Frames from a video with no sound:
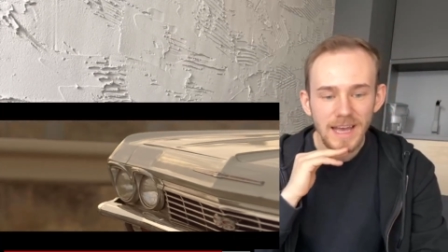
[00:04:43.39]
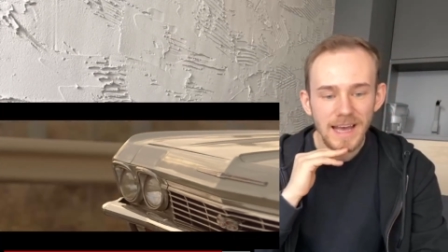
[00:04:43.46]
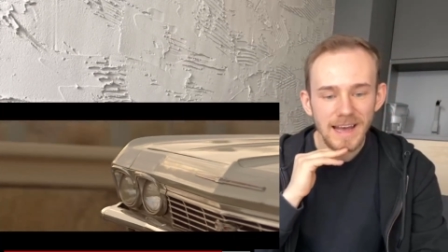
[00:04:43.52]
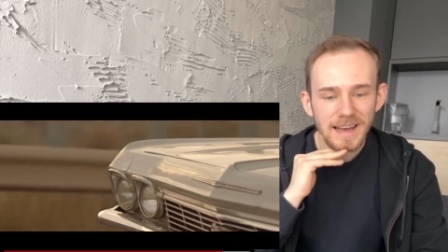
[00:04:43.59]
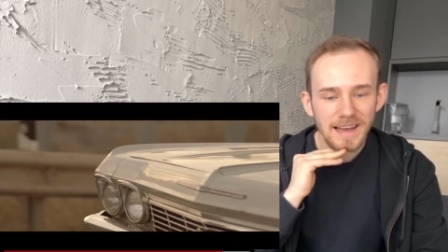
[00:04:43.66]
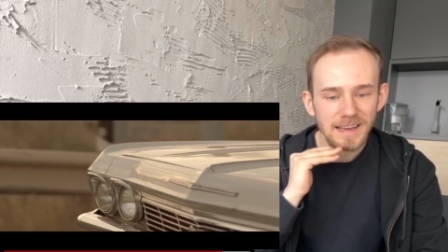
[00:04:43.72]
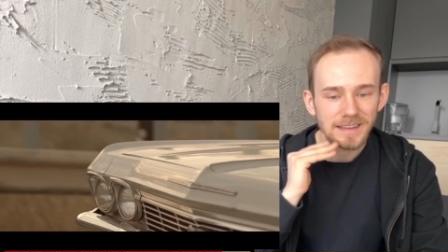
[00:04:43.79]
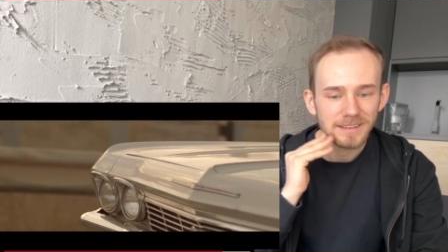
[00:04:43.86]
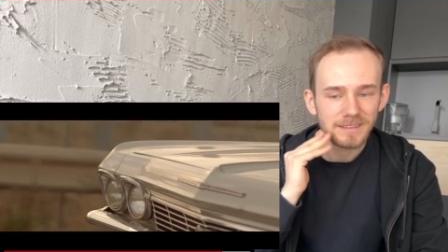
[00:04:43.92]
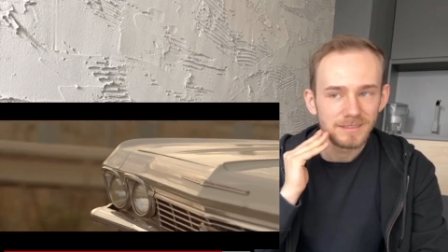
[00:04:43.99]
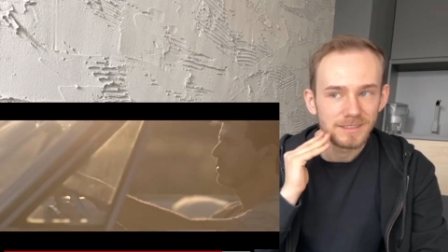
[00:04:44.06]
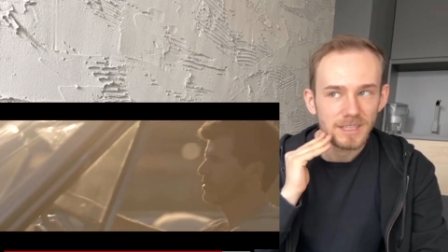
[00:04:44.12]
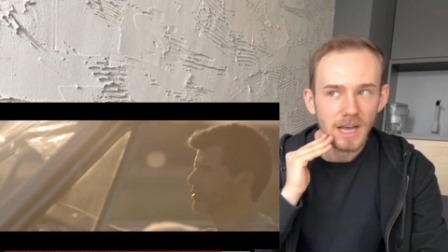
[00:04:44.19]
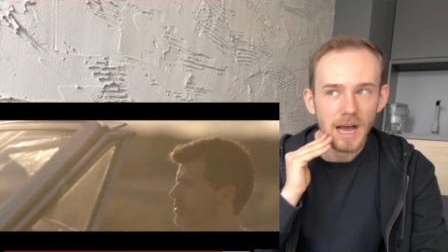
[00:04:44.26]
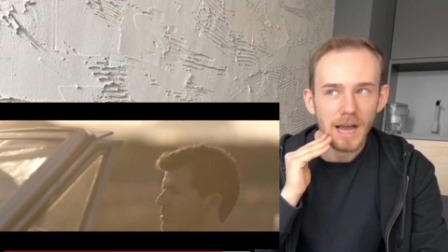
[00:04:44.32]

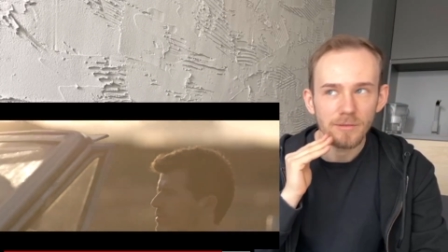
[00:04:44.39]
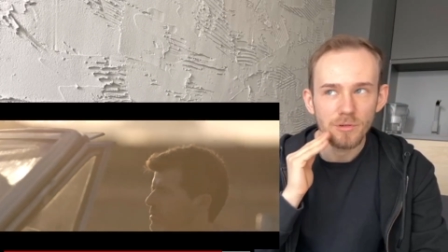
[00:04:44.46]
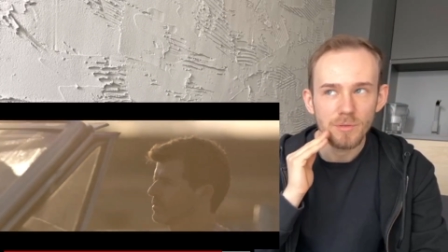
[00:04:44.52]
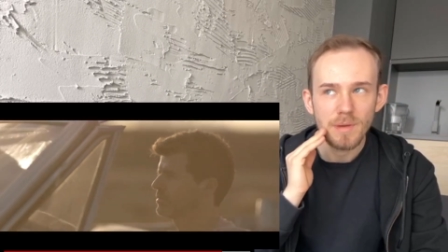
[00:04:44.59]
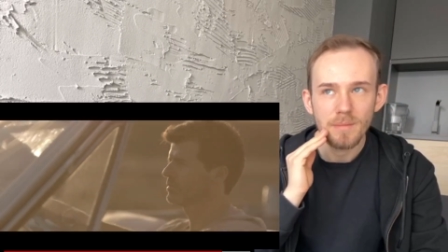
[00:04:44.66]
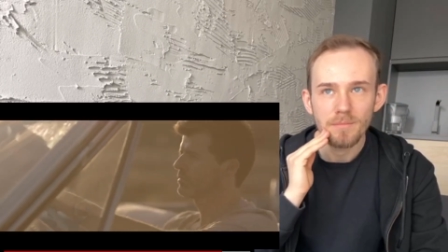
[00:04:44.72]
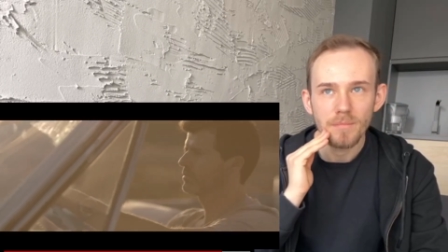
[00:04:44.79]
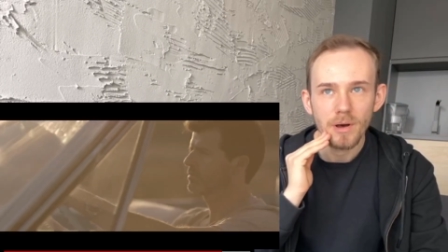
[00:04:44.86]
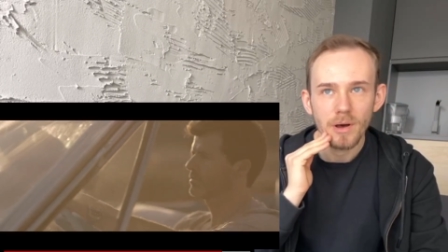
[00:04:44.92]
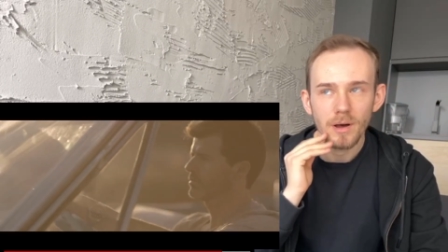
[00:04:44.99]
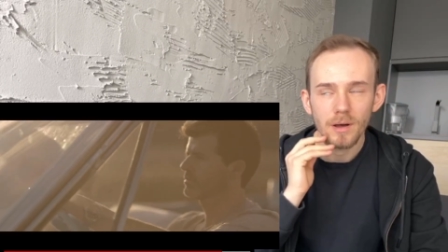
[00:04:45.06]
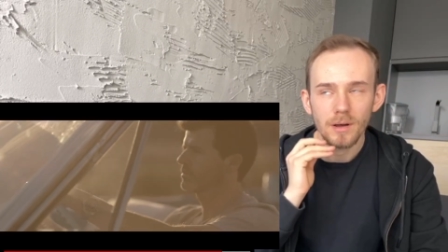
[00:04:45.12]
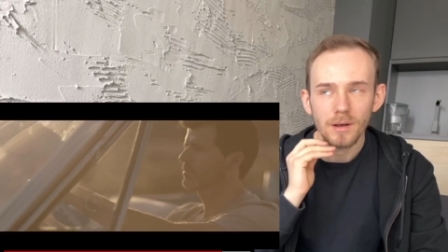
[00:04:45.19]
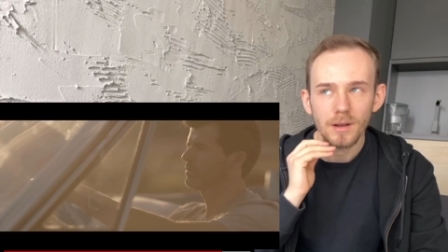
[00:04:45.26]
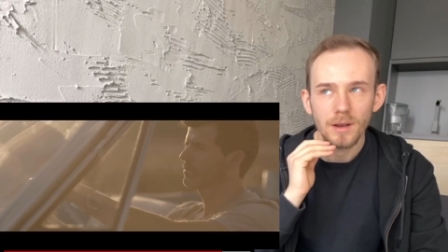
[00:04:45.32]
And I
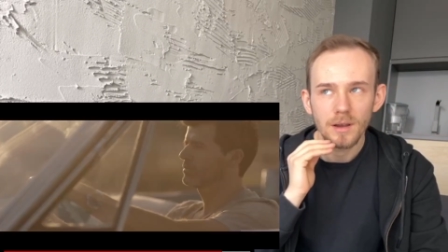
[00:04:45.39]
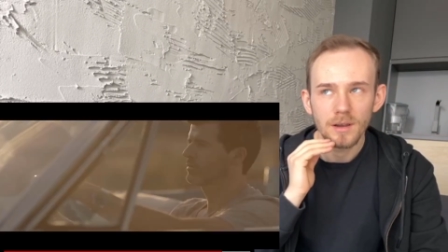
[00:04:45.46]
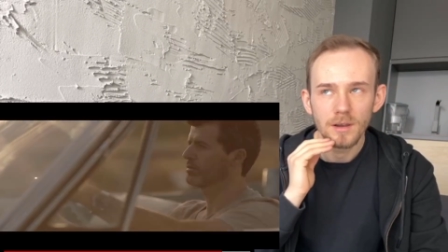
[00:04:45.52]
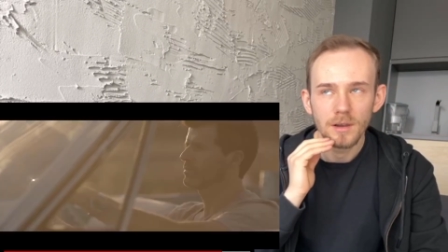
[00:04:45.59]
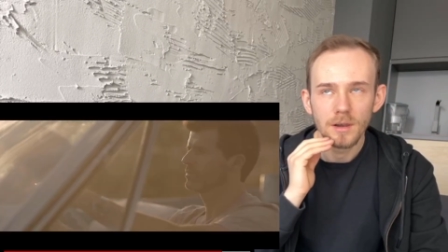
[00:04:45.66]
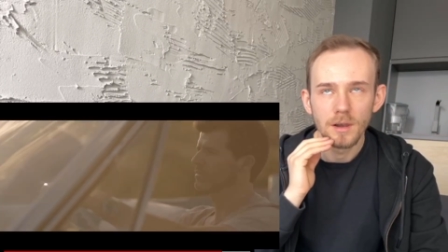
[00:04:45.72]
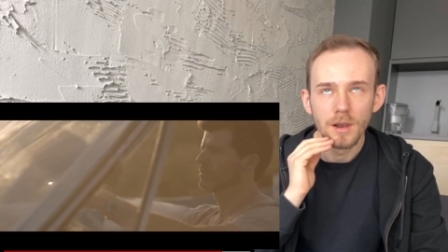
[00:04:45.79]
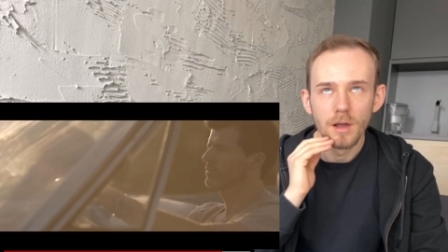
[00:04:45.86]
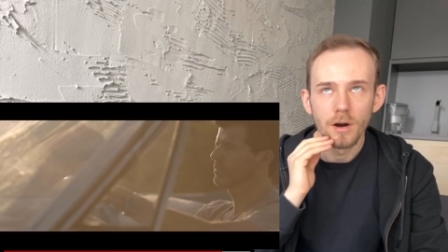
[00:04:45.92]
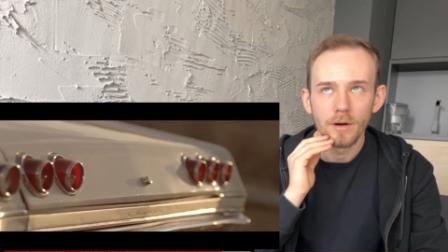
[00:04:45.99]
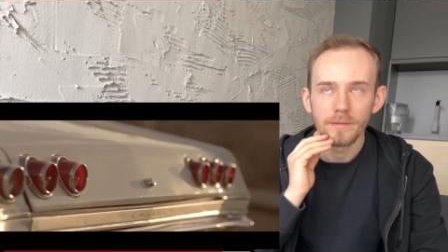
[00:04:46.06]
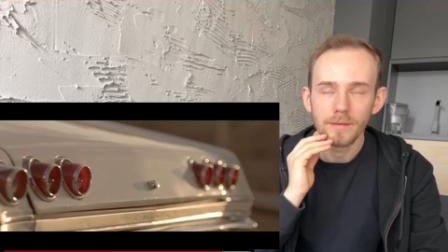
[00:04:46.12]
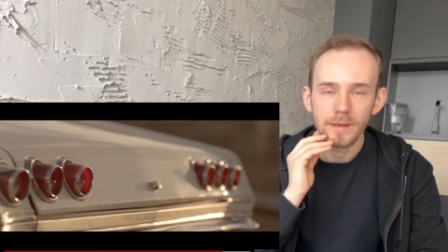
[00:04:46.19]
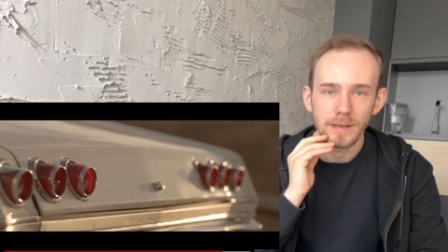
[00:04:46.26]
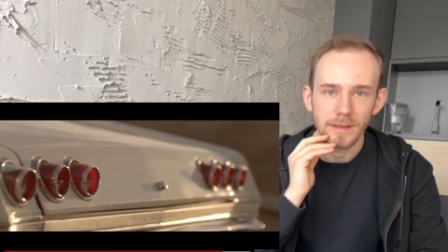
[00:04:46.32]
remember
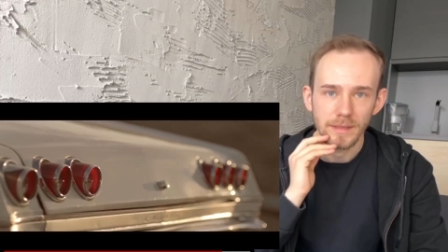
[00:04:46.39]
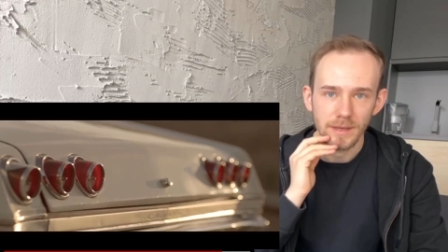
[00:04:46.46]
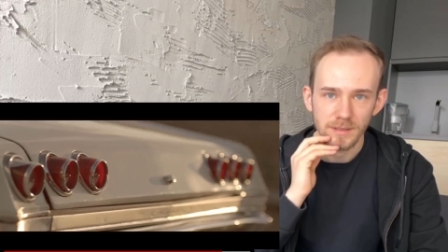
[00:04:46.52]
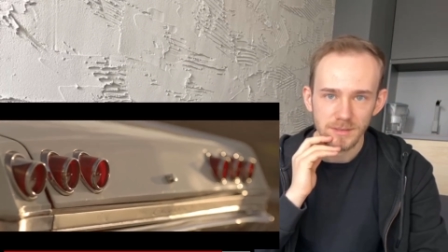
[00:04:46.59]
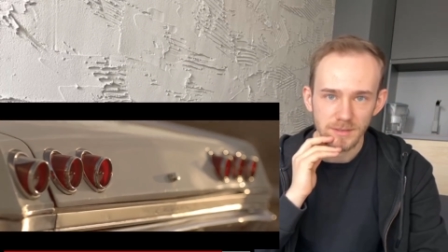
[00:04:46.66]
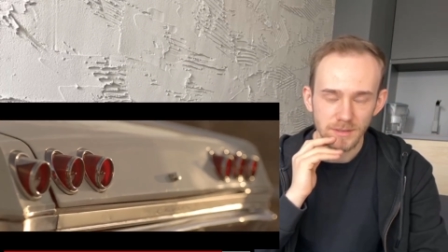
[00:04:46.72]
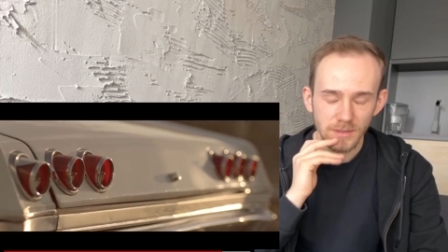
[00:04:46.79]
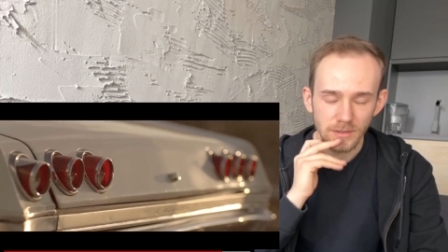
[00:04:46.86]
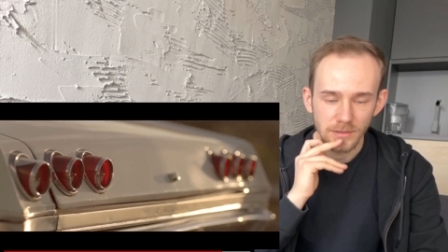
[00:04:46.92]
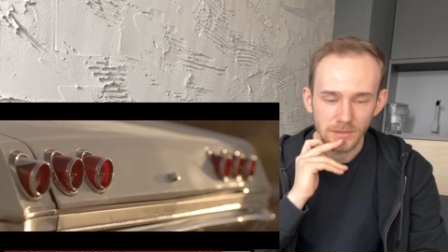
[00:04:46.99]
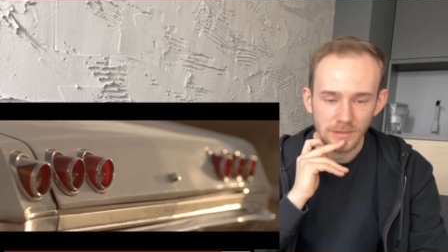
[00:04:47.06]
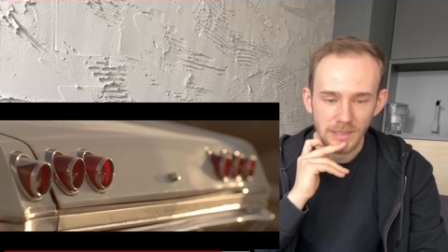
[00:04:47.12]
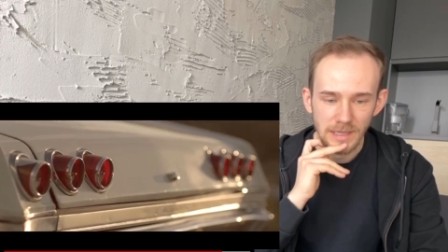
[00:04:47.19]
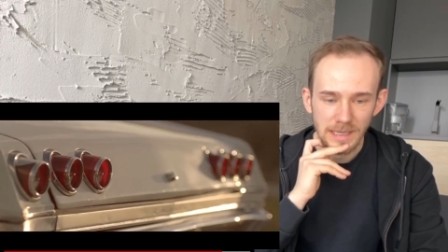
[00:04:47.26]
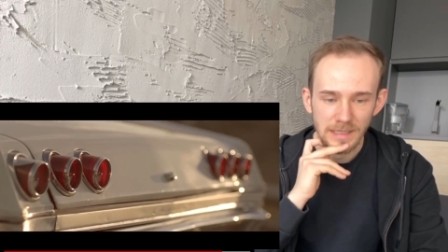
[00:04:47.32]
loving that
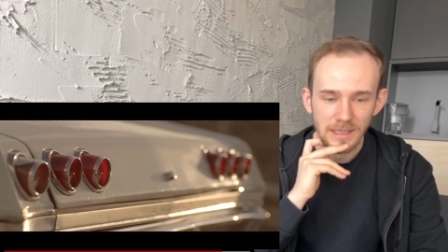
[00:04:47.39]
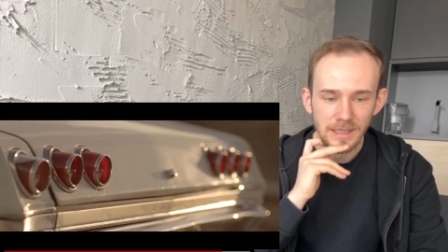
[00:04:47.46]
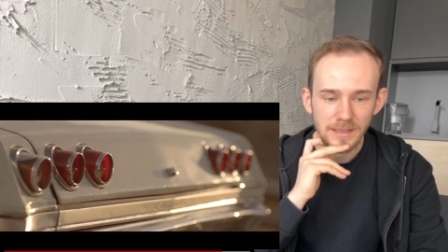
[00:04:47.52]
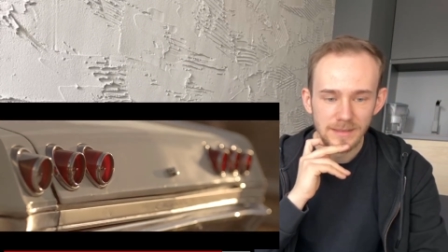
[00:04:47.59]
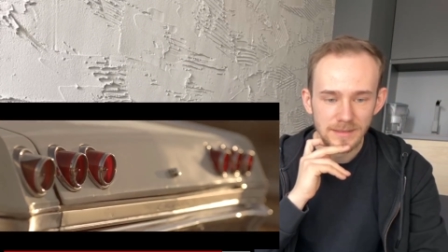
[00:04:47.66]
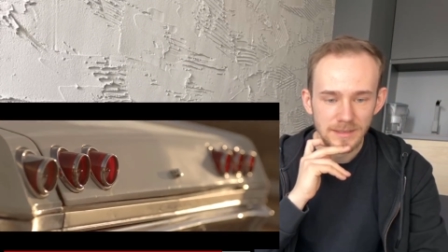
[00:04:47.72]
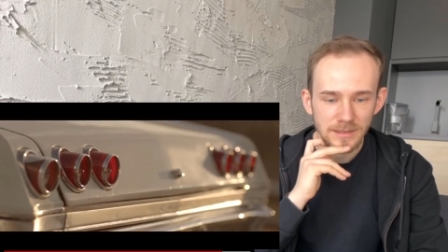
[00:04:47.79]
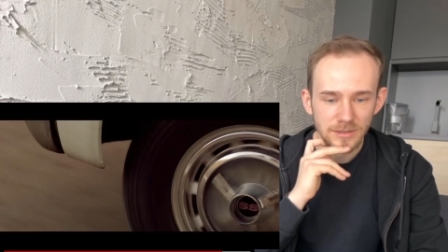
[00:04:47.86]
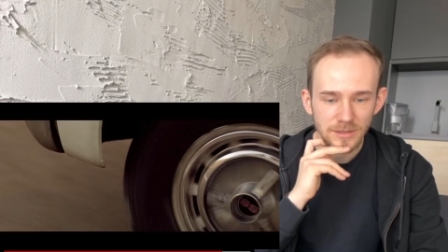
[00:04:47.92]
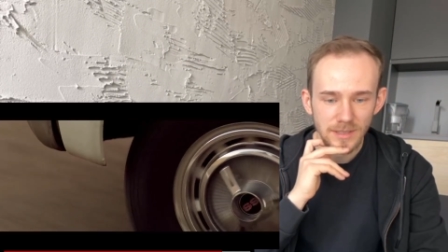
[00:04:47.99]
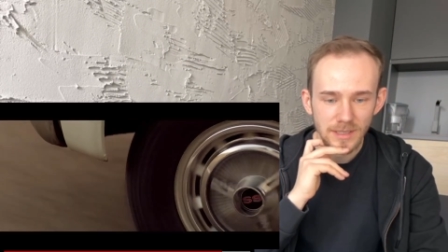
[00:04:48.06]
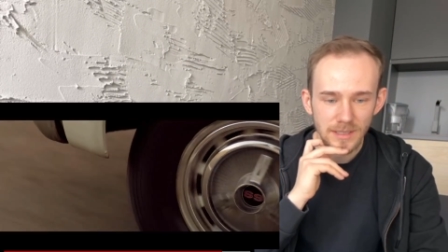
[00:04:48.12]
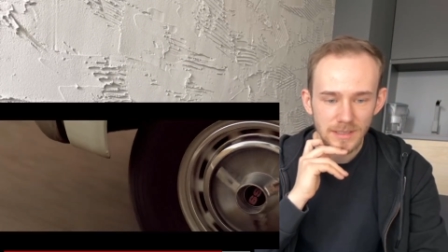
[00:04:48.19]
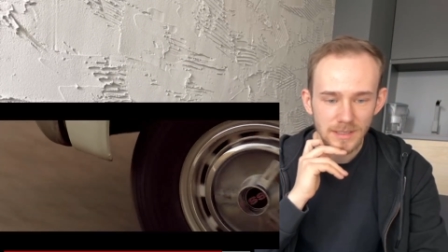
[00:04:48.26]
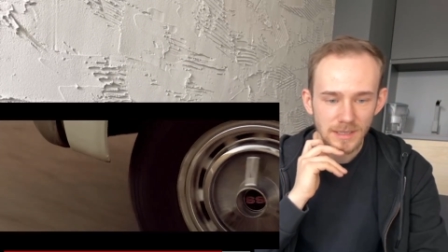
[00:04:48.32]
song and listening to
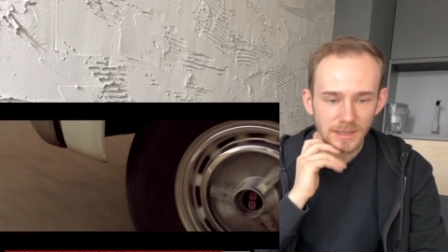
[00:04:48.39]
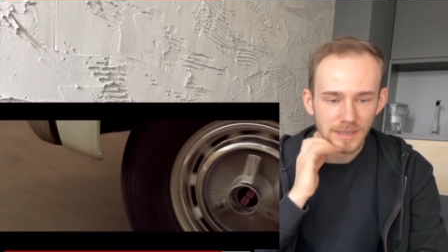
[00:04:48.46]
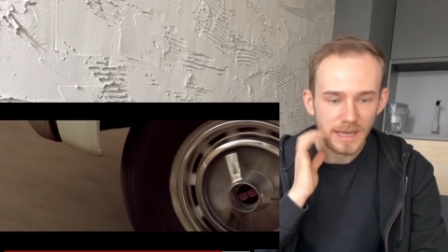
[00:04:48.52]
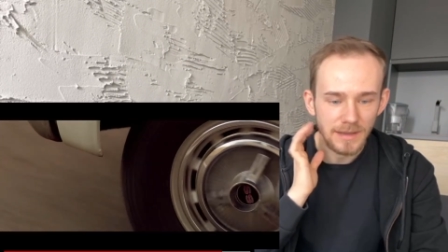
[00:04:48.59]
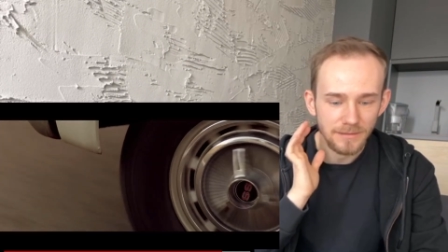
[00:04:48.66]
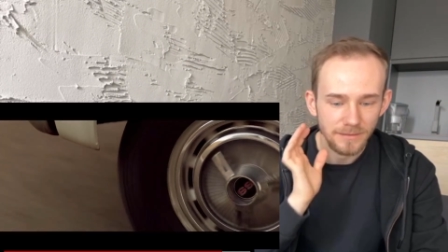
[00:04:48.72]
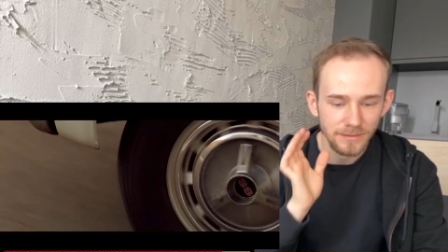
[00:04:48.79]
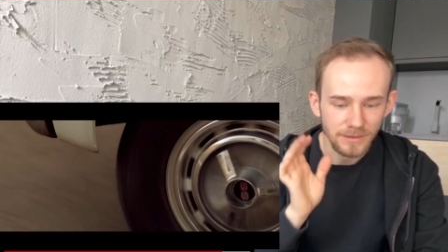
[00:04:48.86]
it like every